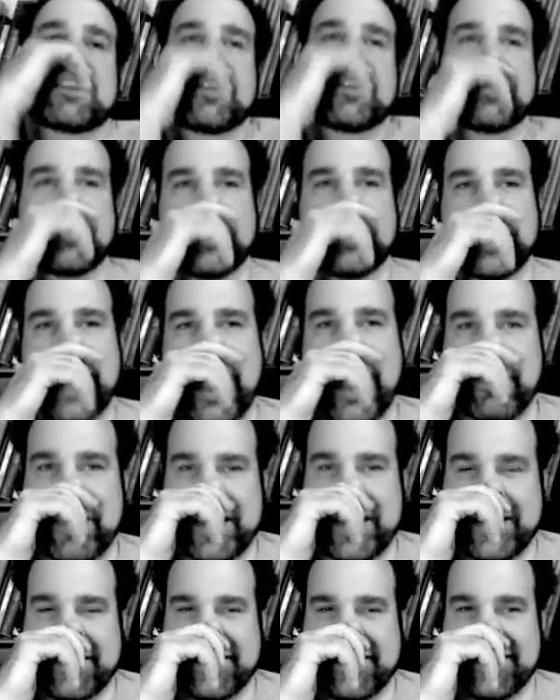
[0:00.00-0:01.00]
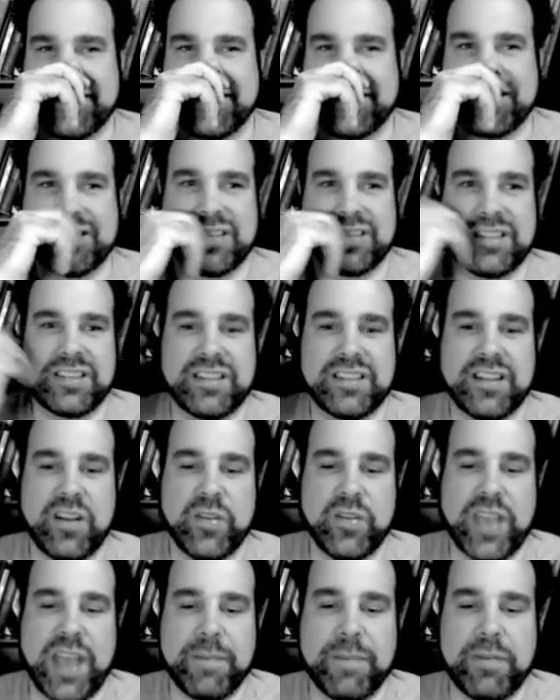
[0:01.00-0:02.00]
Well, yeah, I mean,
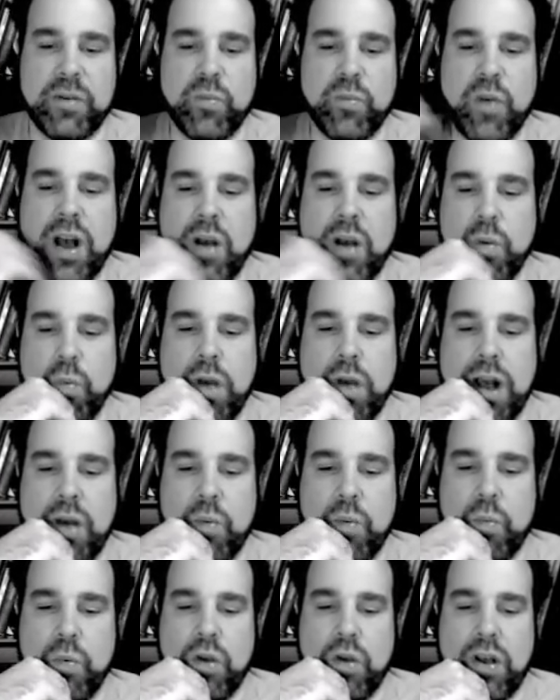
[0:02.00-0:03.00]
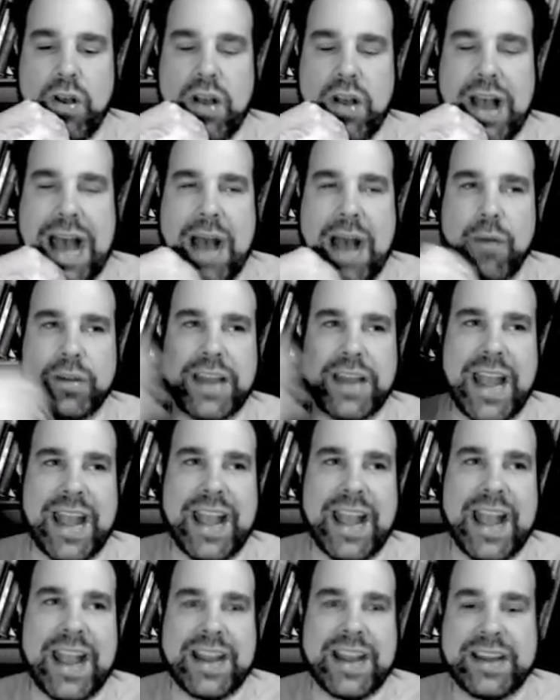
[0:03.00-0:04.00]
okay, but what, what, how would
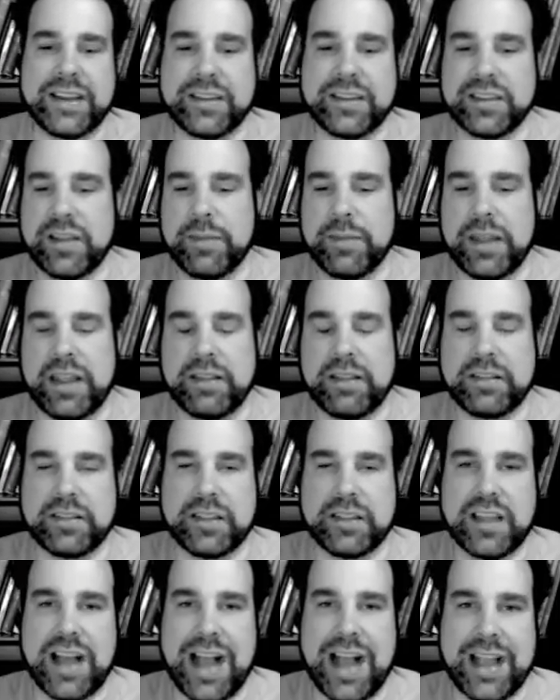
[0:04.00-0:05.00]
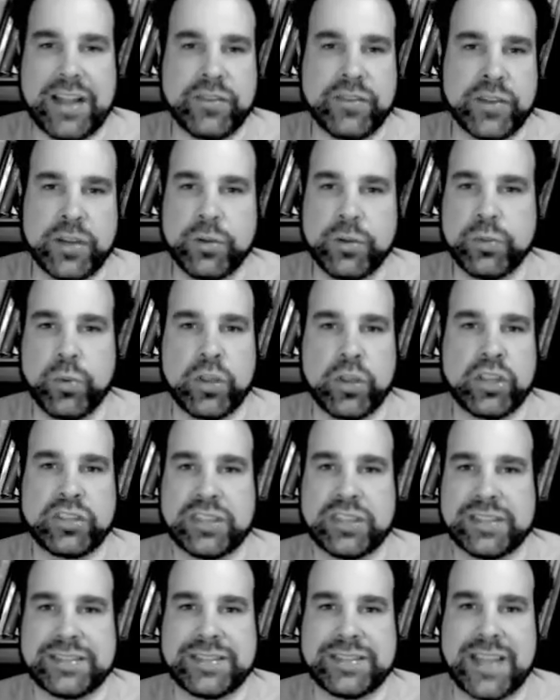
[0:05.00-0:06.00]
AA? I mean, I agree with what you
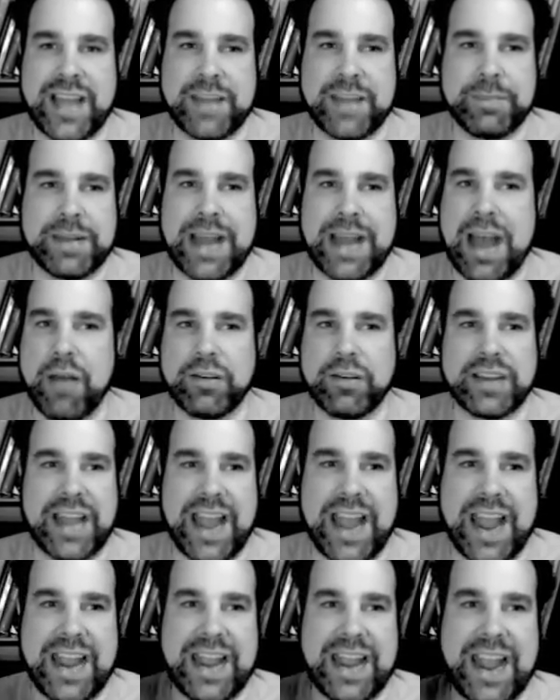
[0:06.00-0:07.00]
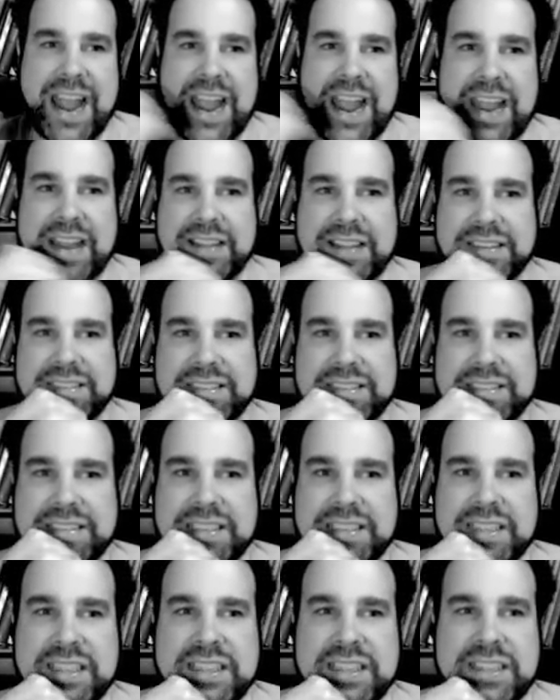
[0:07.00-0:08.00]
just said, but how would
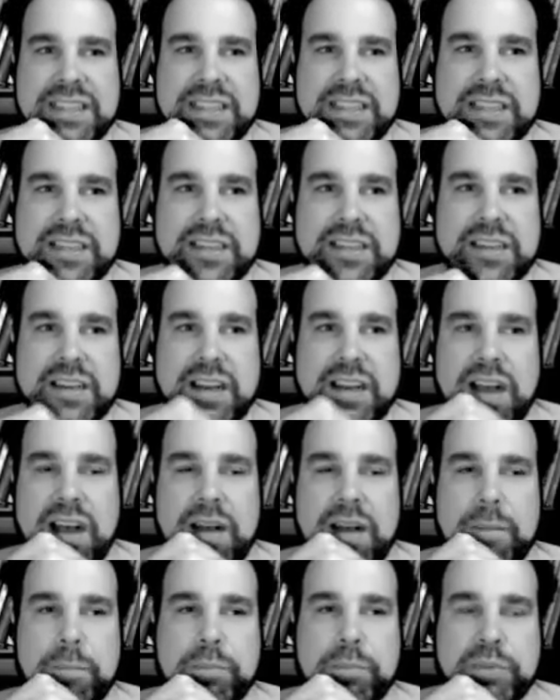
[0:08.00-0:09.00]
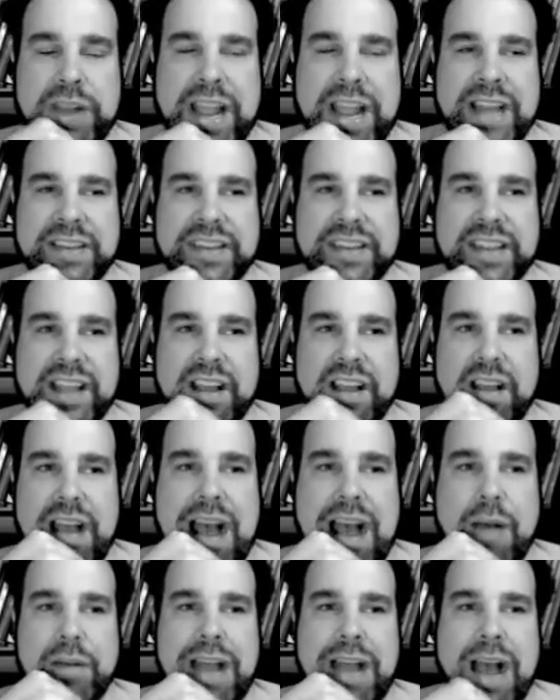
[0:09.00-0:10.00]
AA's uh, branding,
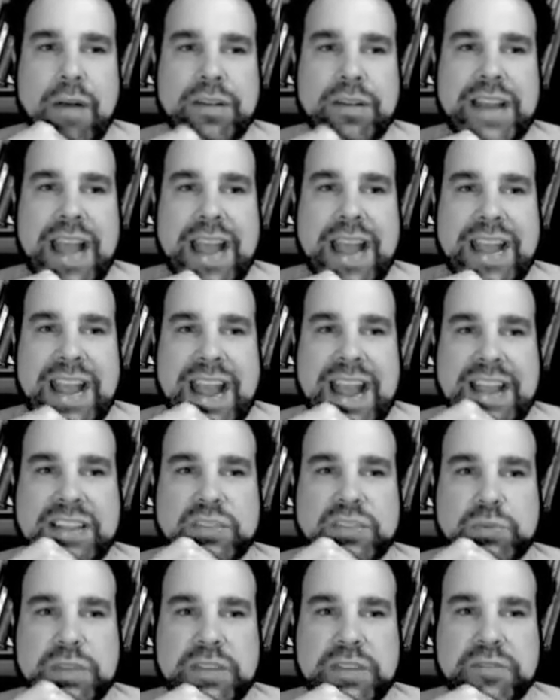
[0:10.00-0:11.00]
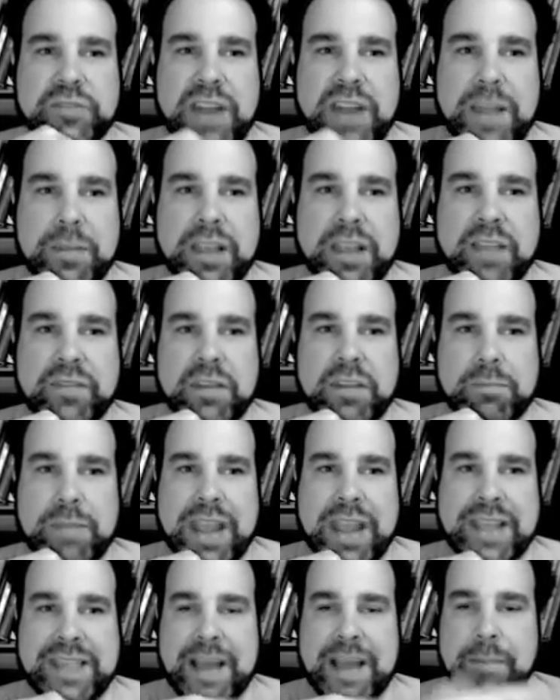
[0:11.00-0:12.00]
how how would AA's reframing of it
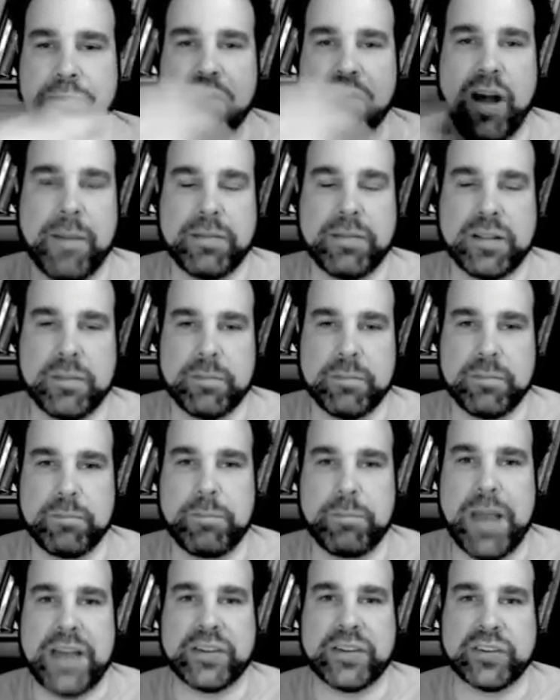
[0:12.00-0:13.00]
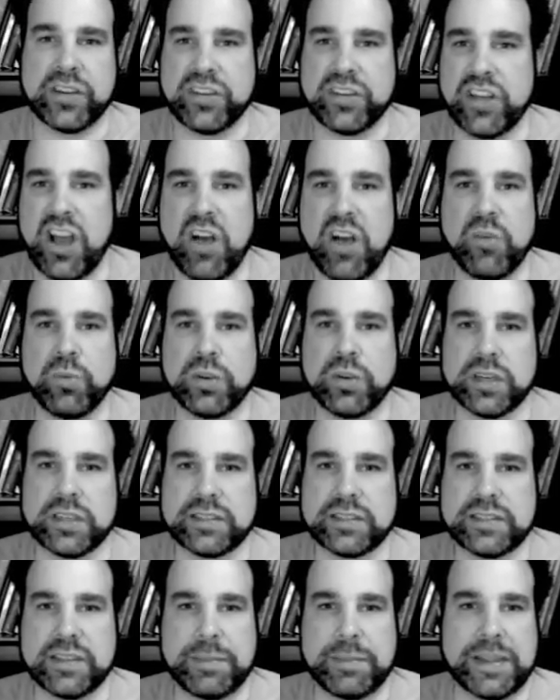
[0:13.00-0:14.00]
make that problem better or not
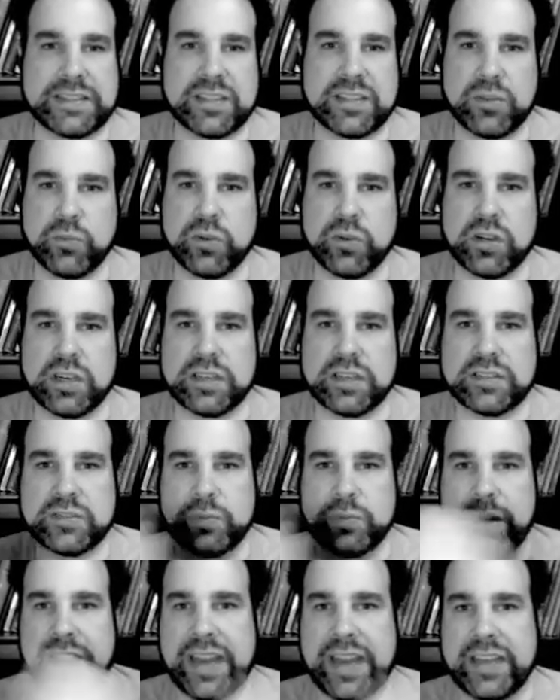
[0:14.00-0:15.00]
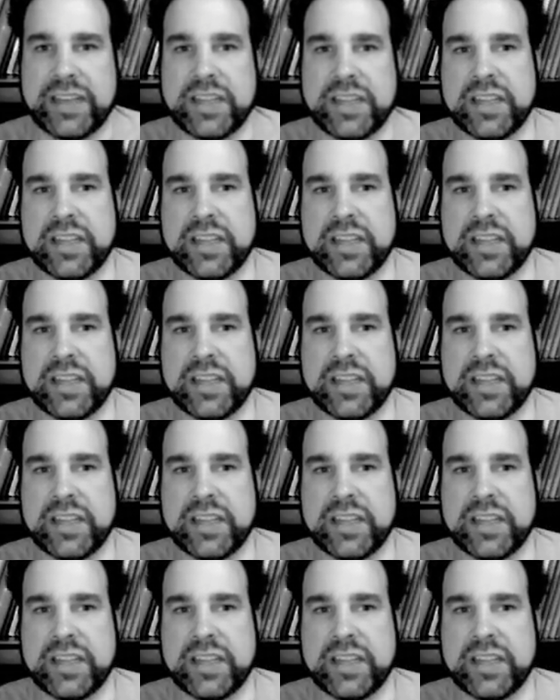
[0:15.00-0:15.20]
worse? It makes it worse, right?